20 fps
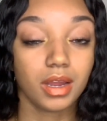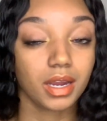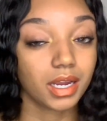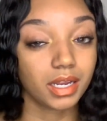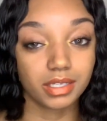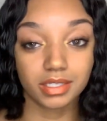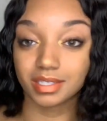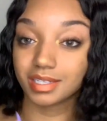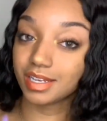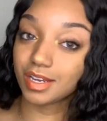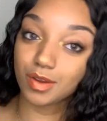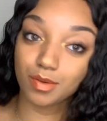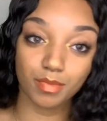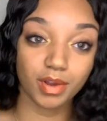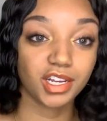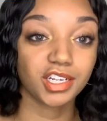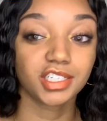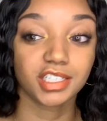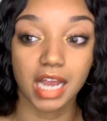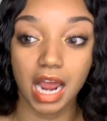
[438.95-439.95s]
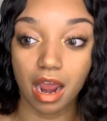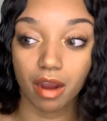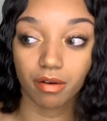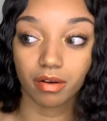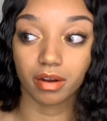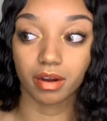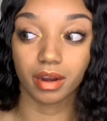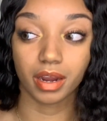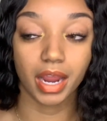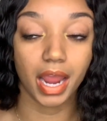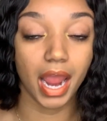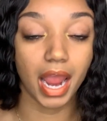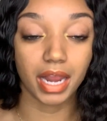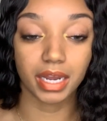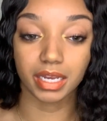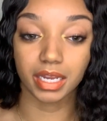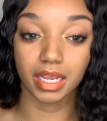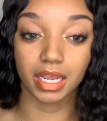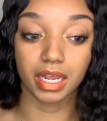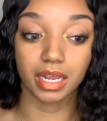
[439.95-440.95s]
continue my shower,
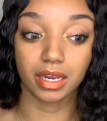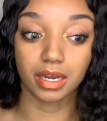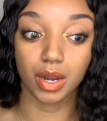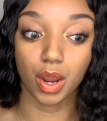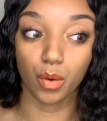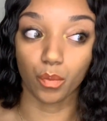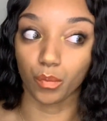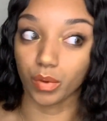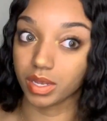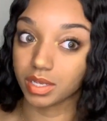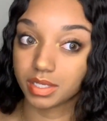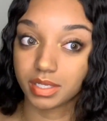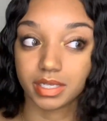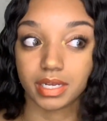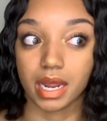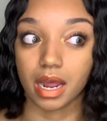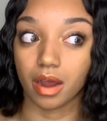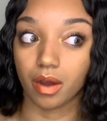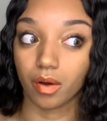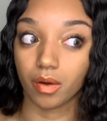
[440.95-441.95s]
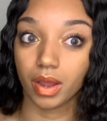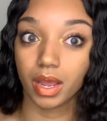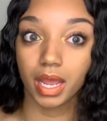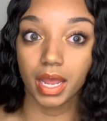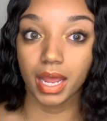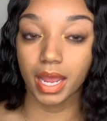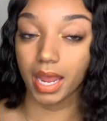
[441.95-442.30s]
and then rinse it out.